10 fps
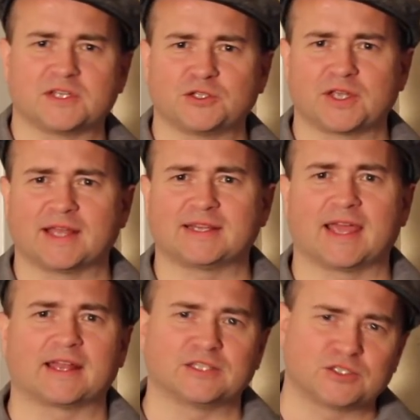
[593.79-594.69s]
that says you can get
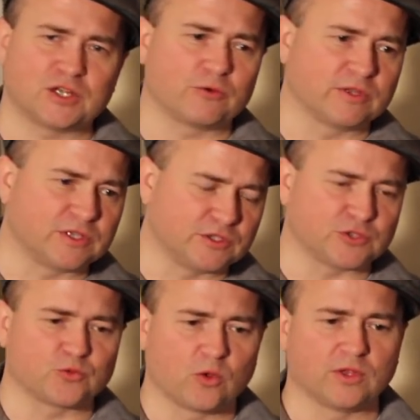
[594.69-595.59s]
tech, and generally you
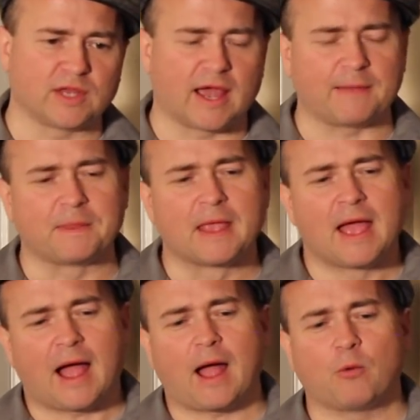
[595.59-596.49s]
just roll a die.
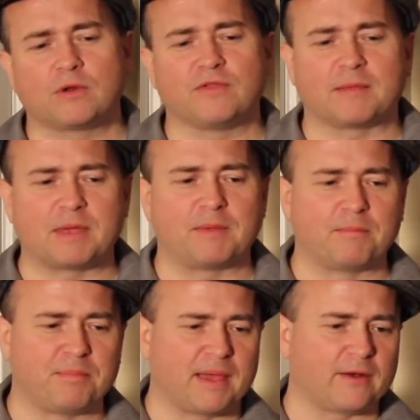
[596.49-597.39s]
I, I would have liked maybe
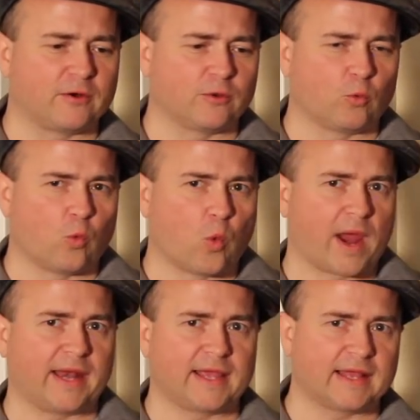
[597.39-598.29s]
a better
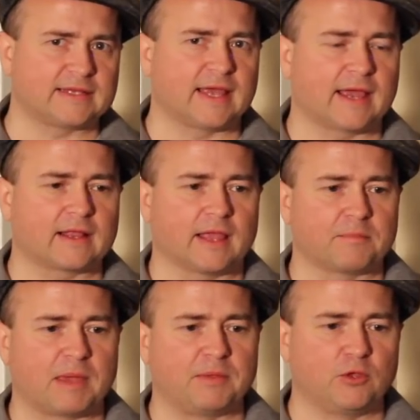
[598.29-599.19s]
way to get tech,
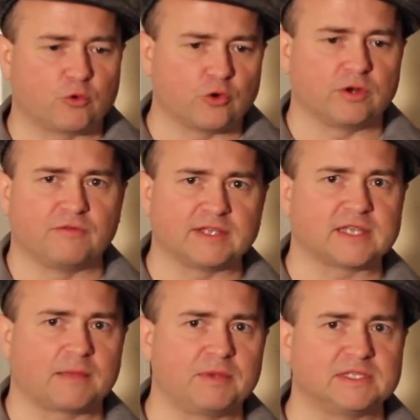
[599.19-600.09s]
like maybe you could
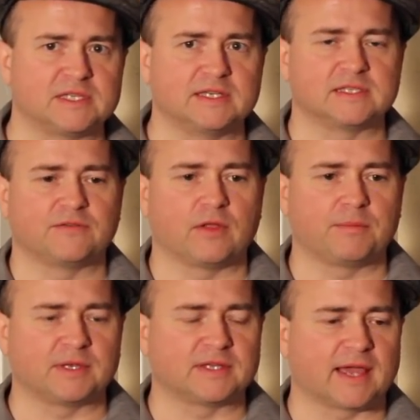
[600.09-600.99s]
invest IPCs in
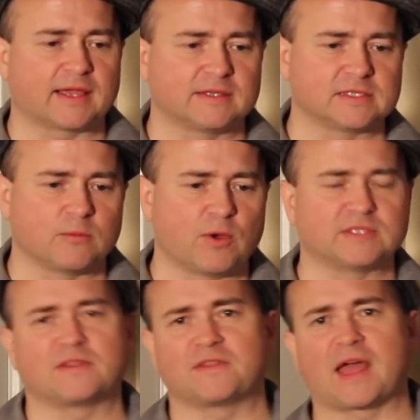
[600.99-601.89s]
developing tech in some
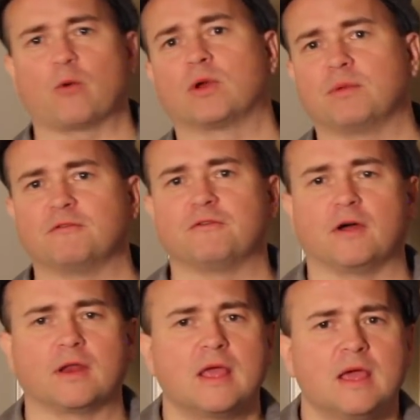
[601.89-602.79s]
ways. I think that would have been
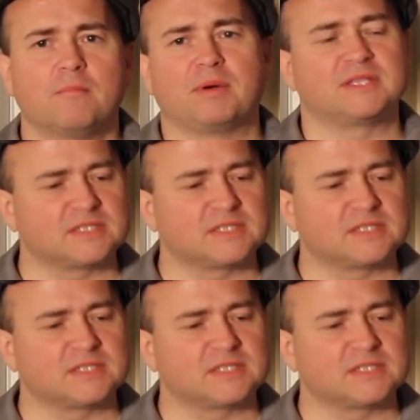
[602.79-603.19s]
fun but